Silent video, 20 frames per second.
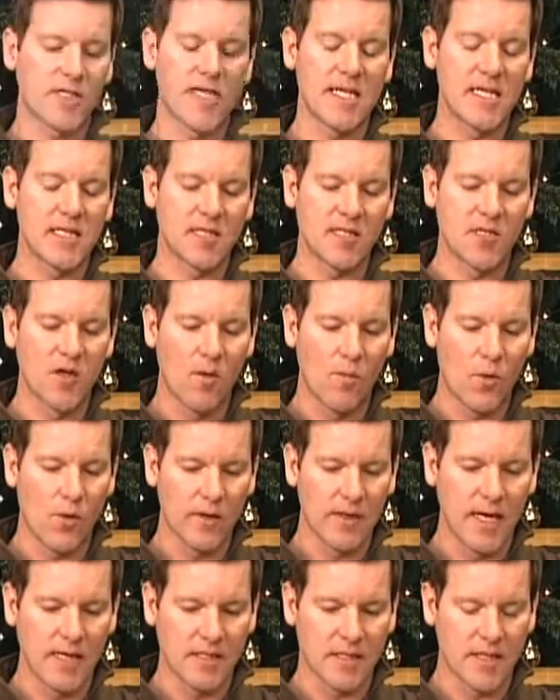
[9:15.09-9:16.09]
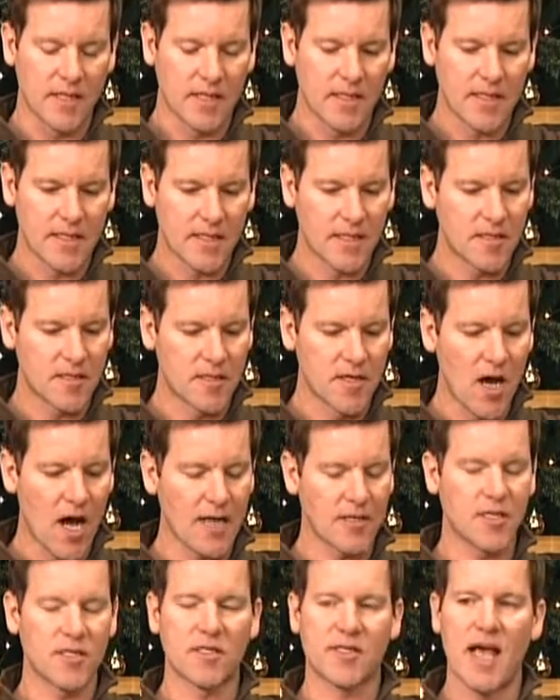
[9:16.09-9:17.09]
ski and snowboard lesson, and this is
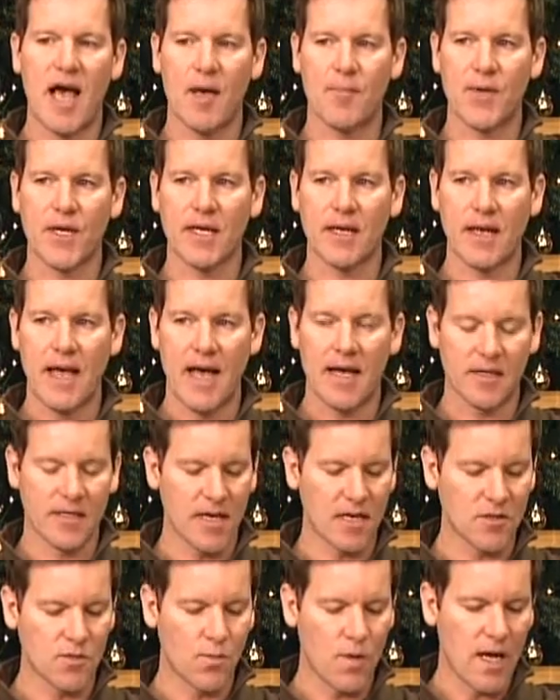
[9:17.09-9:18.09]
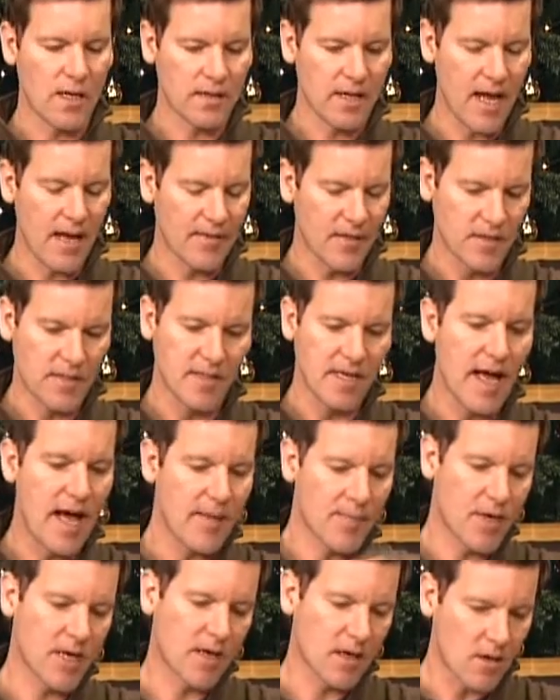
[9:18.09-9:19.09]
not just happening at and Wildcat, this is
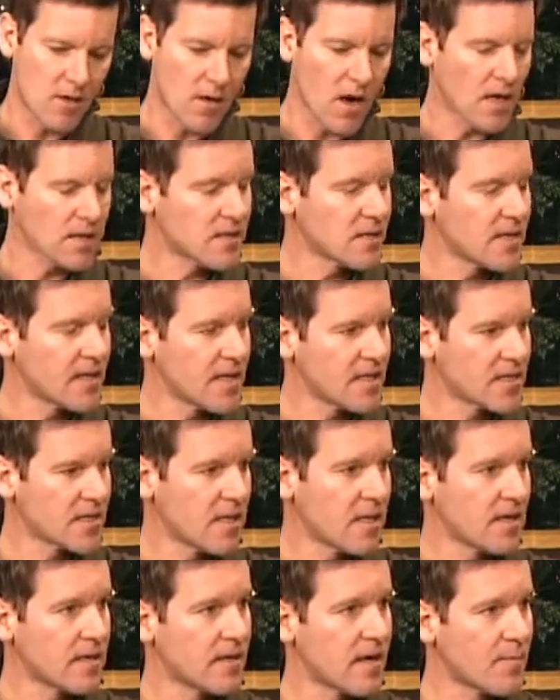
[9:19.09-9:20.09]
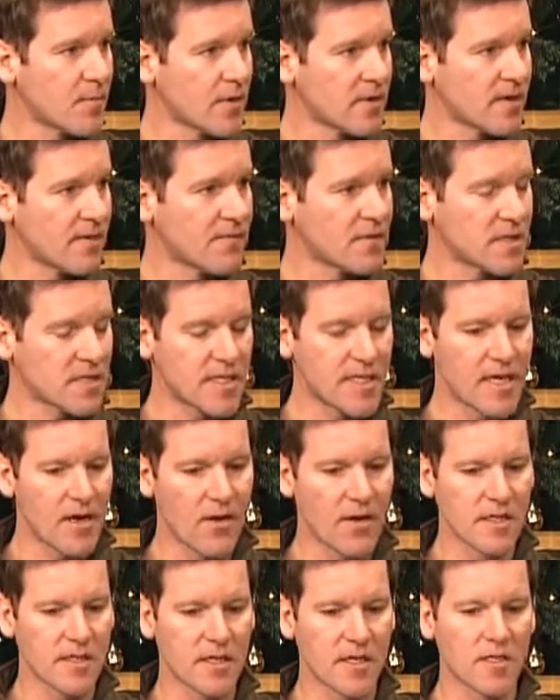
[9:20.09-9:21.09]
happening across the nation at a number of different ski
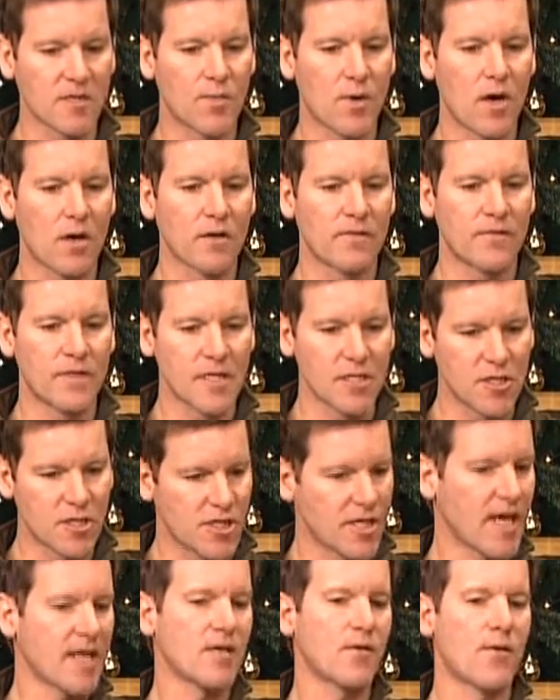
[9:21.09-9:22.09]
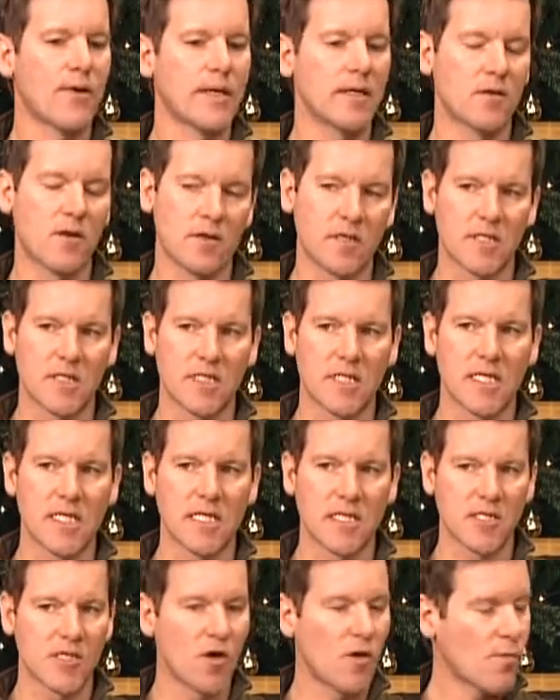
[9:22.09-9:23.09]
areas, and it's part of the January Learn to Ski
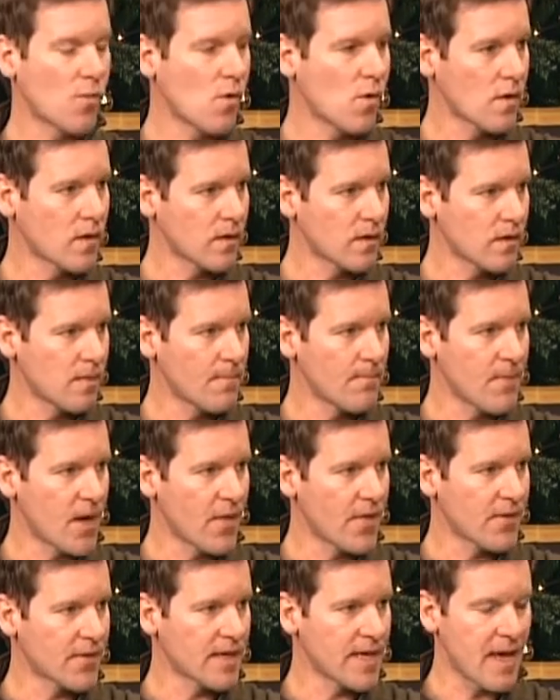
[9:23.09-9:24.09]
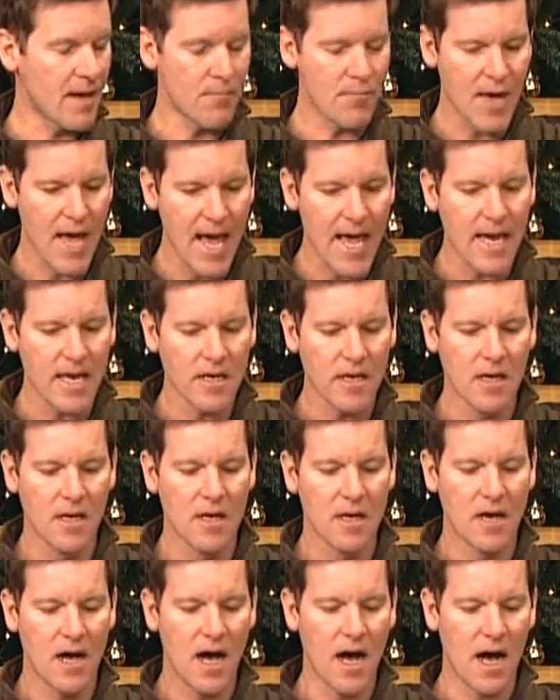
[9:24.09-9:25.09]
and Snowboard Month campaign.
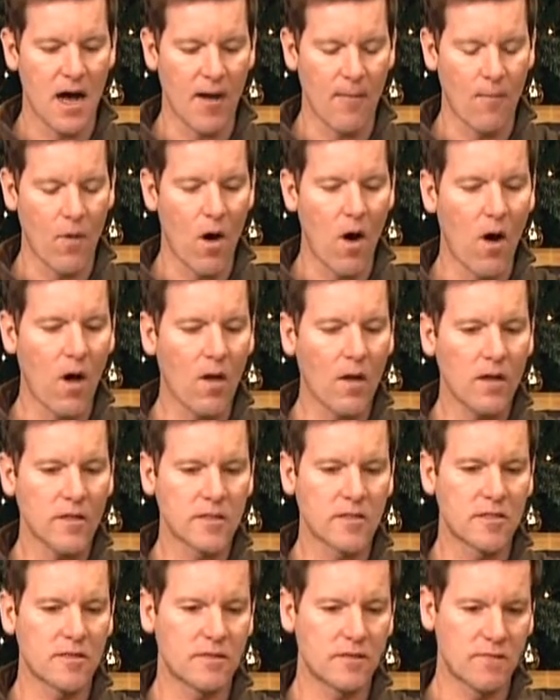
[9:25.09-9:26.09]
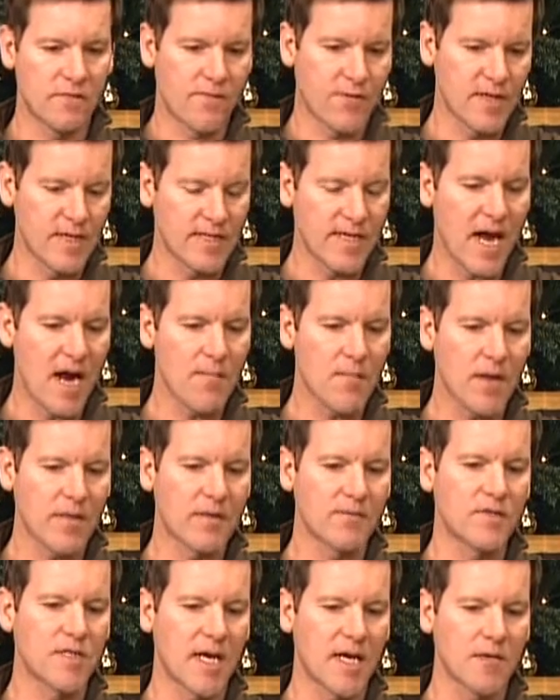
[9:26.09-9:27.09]
Um, all for the entire
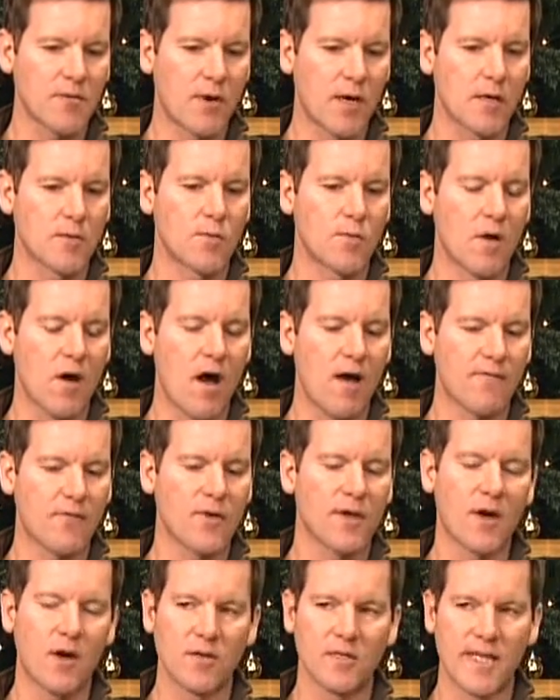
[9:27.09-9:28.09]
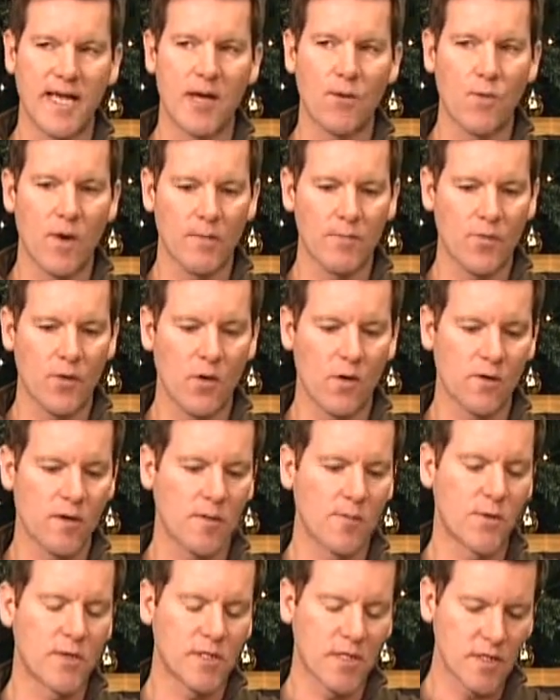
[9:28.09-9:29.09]
month of January, we're offering our day one
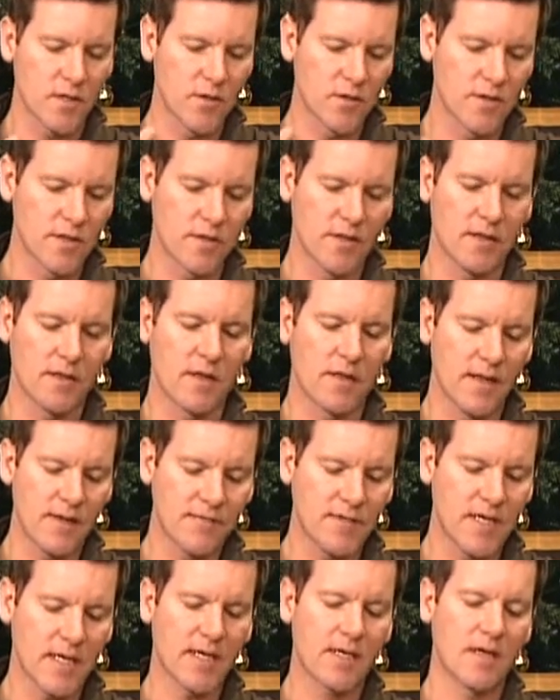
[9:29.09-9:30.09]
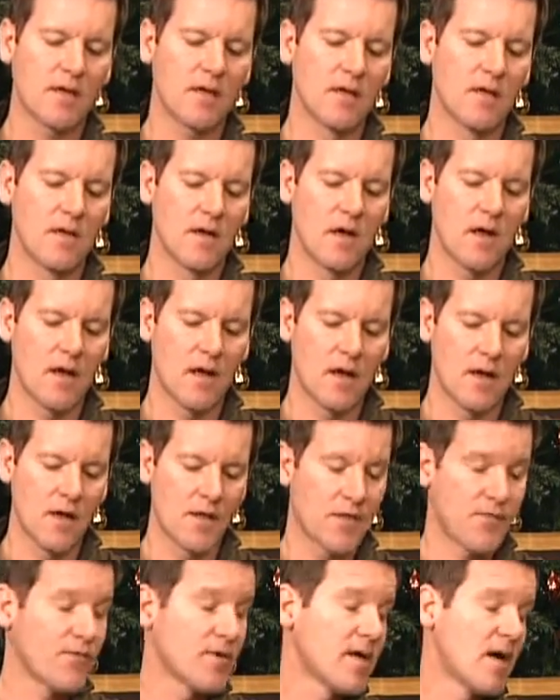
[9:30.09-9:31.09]
program, which includes lift ticket, uh, a
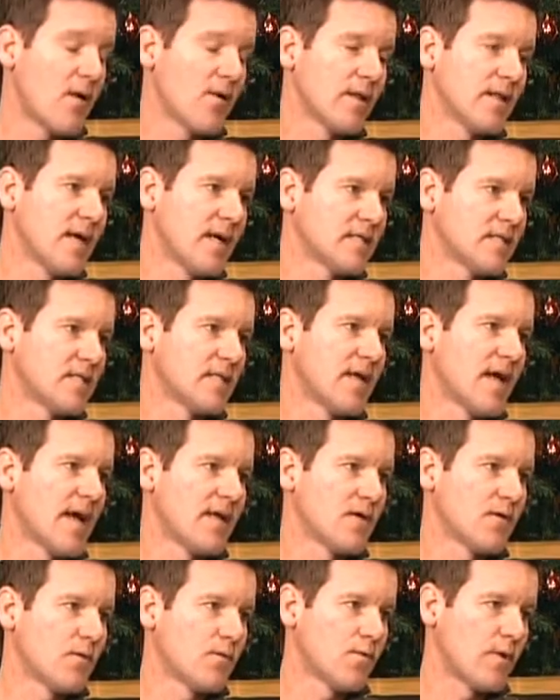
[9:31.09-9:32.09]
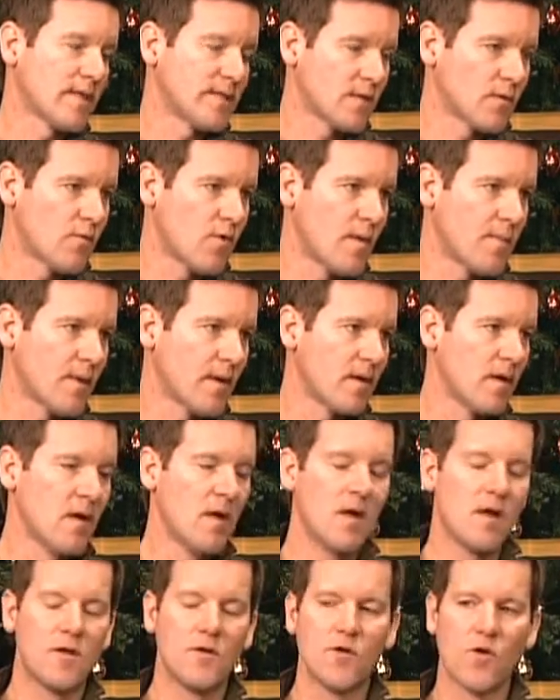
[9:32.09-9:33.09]
three hour lesson and your rental equipment.
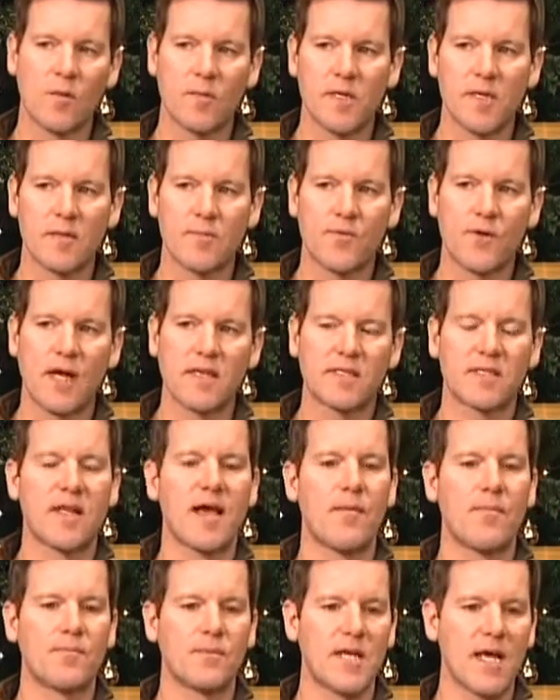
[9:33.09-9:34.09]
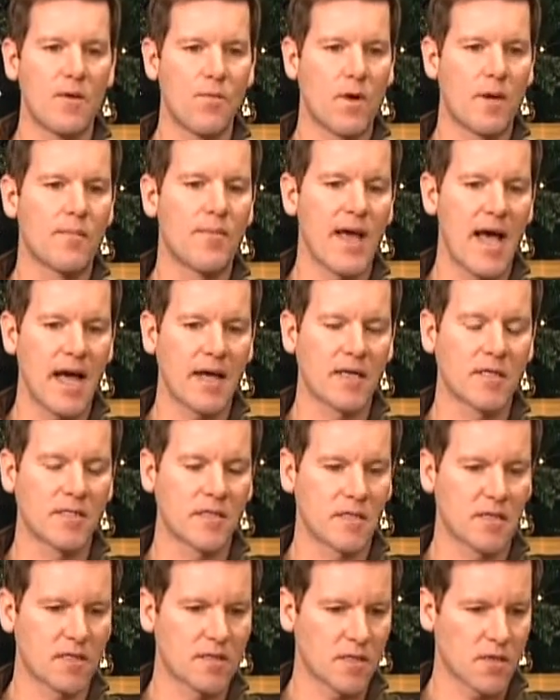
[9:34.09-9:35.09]
Normally, the price of that day one package,
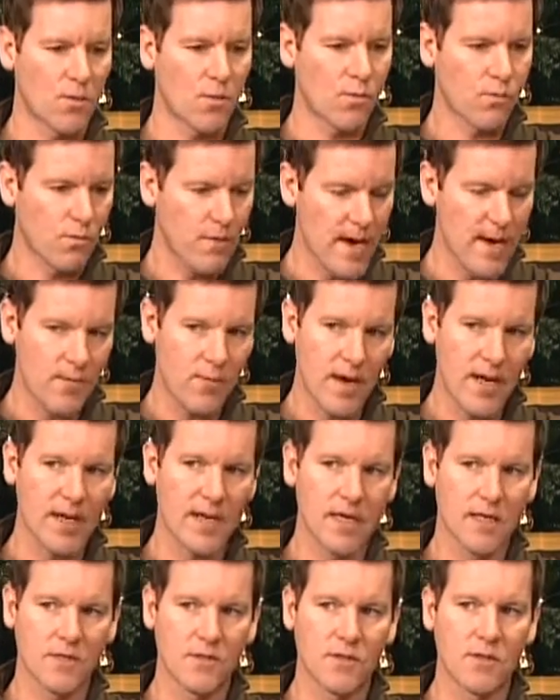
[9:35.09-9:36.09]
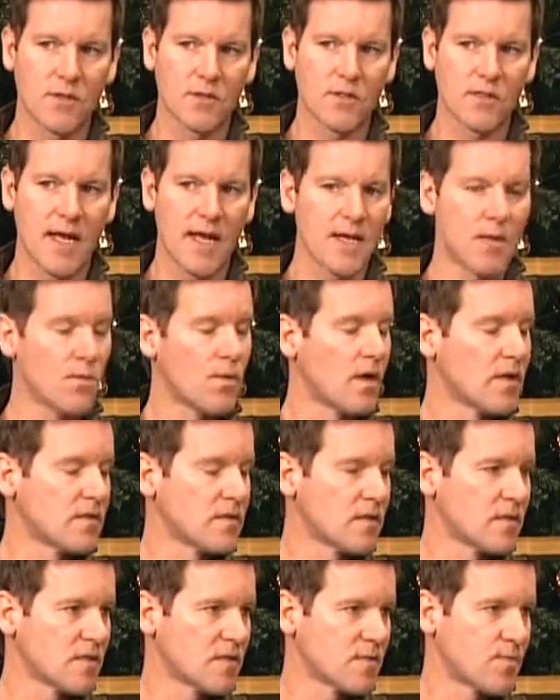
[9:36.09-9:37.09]
and it's a great way to introduce anyone
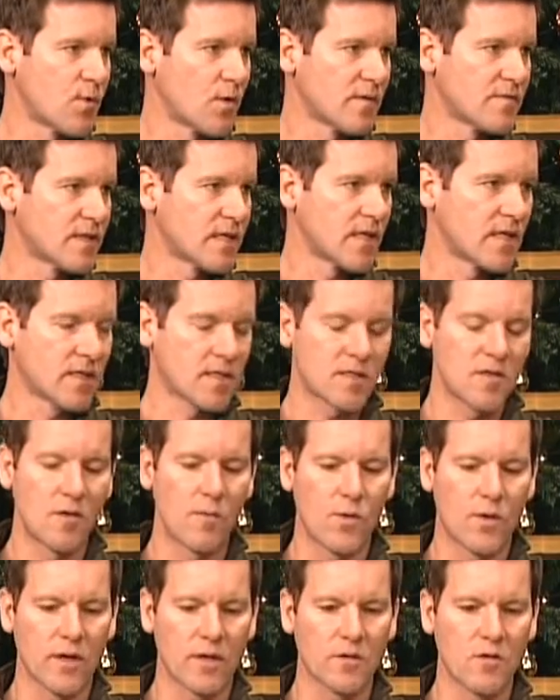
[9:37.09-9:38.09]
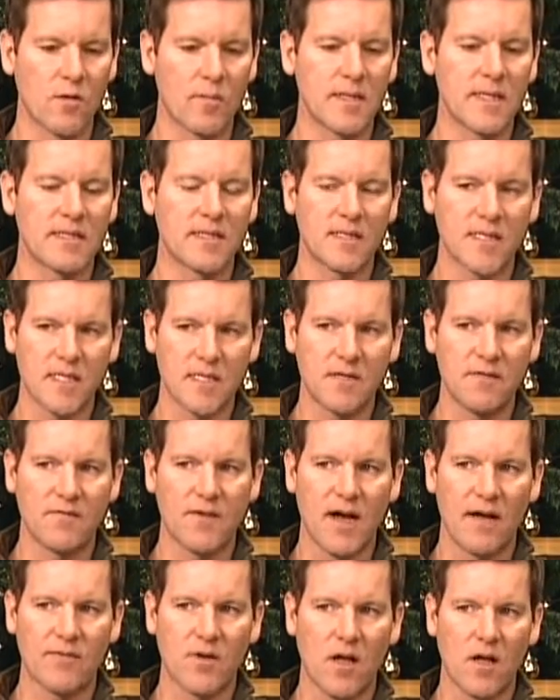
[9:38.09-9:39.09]
to the sport of skiing and snowboarding. Normally, it's
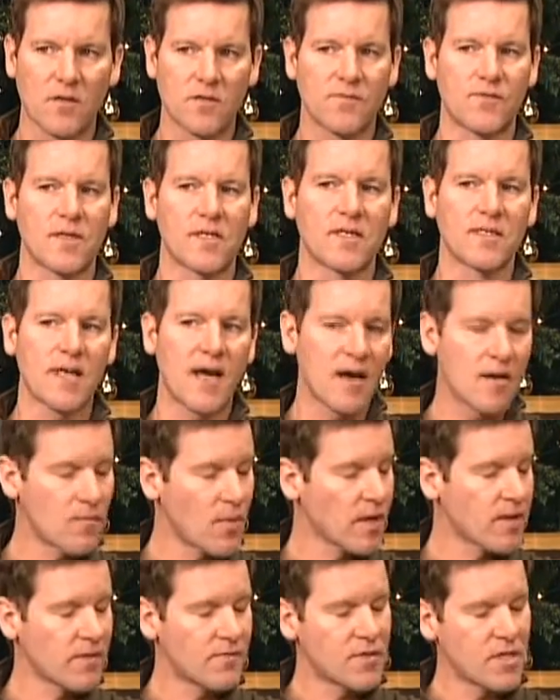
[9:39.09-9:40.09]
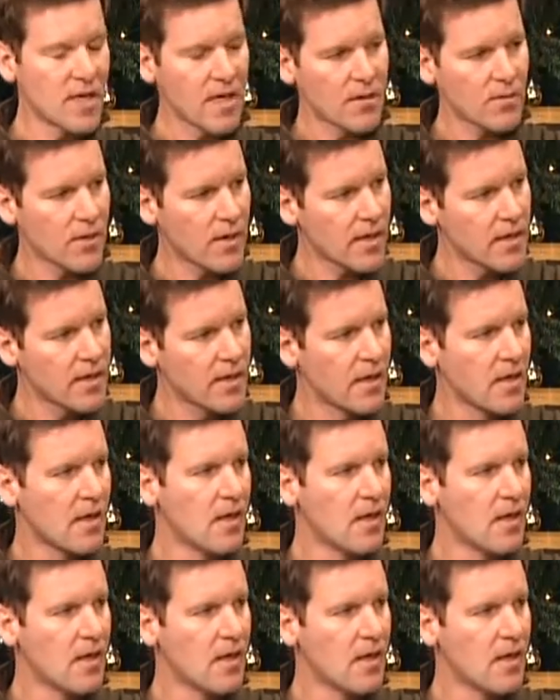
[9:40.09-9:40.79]
$65 for the mm. entire month of January.